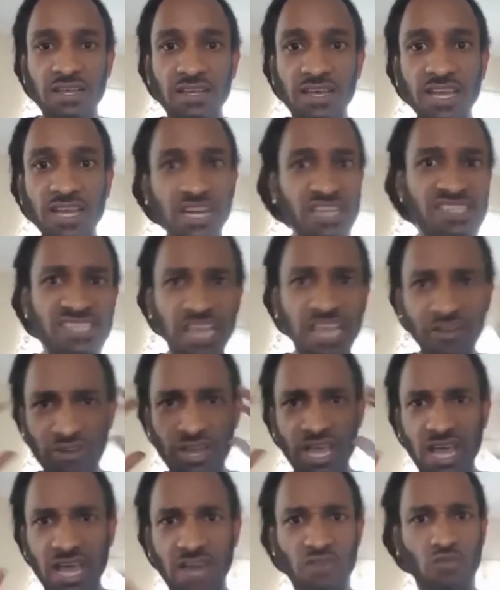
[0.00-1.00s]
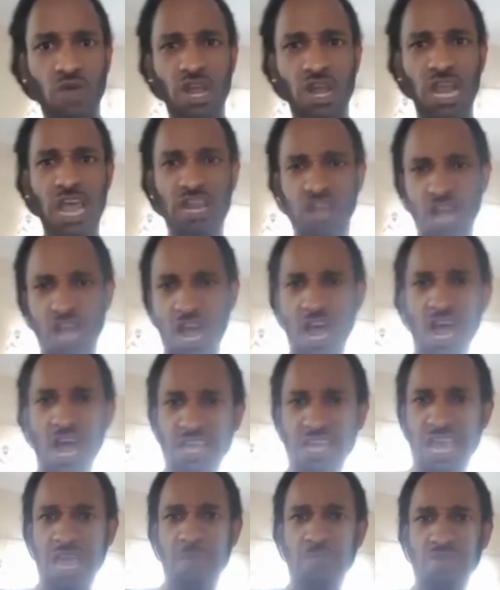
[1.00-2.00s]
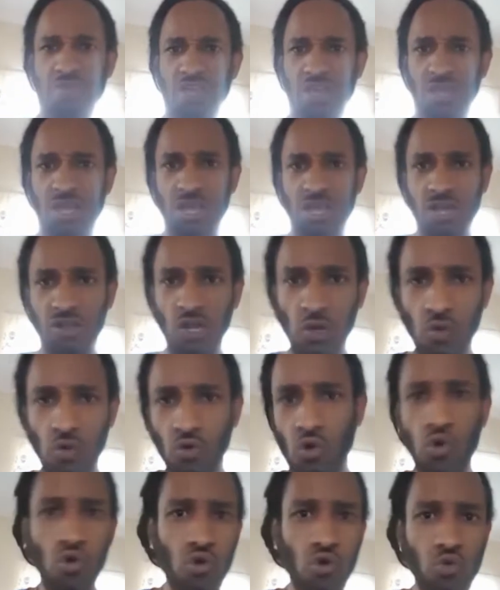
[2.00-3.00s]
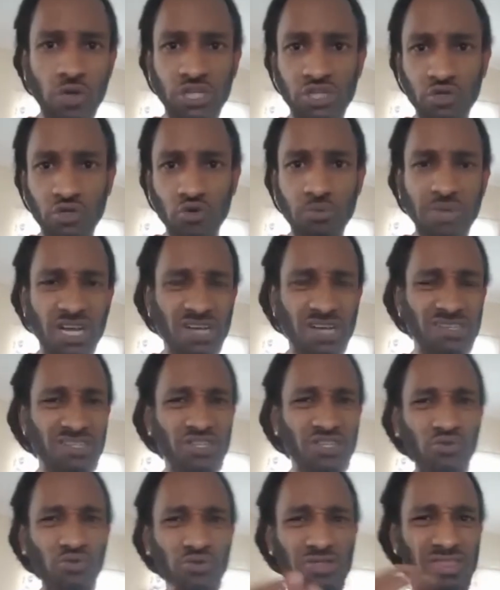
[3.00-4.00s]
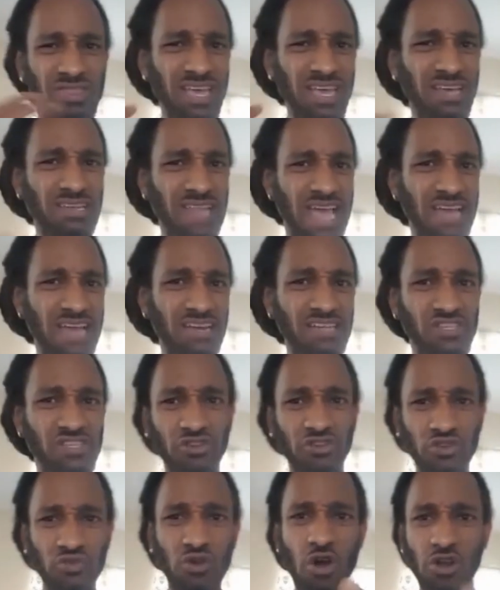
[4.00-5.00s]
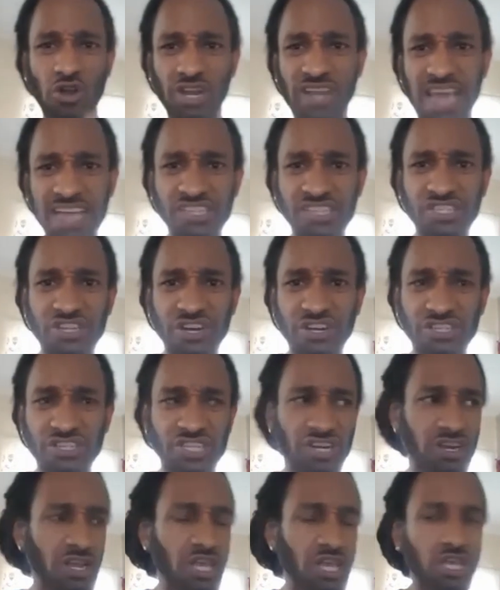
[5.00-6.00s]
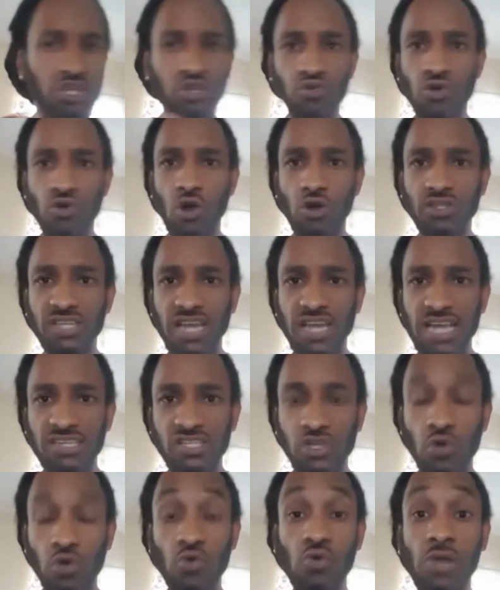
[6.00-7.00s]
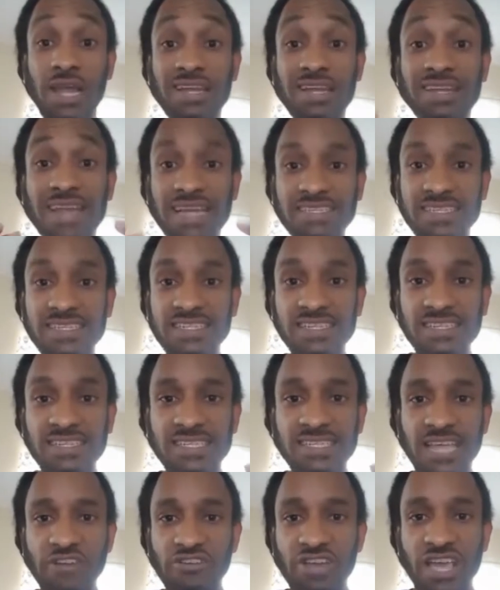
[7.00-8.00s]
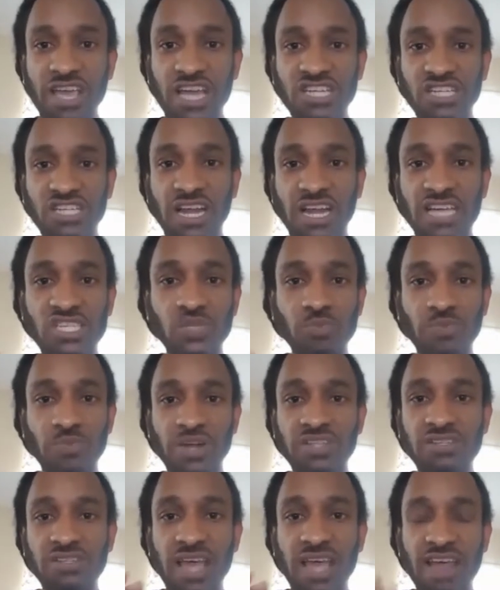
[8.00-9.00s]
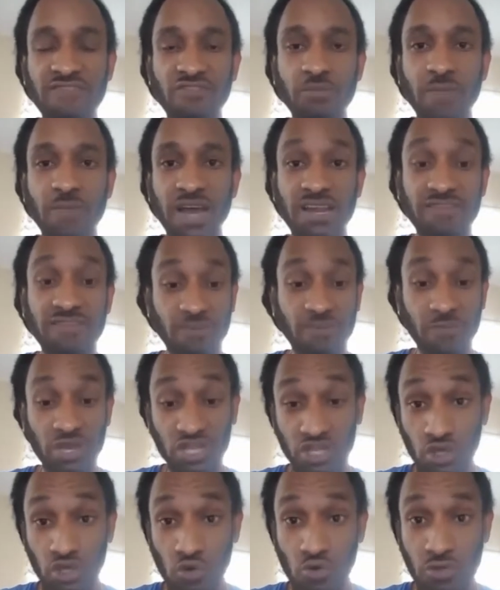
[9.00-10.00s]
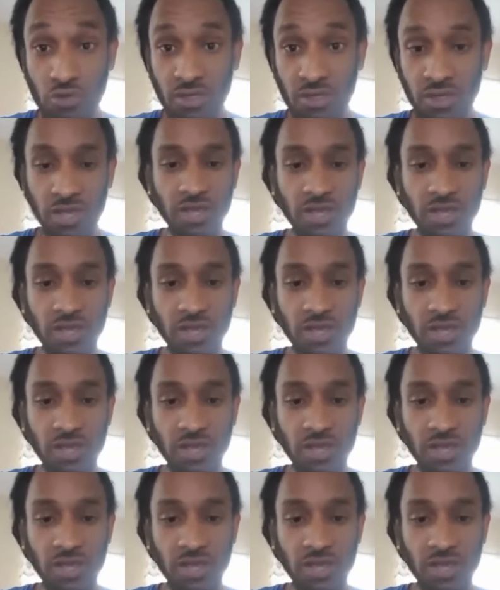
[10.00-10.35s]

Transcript: in a segregated way, like, nah, I can't be cool with you because you think like this, or you go to that church, or you go to that school, and that is the segregation they spread to everybody from a youth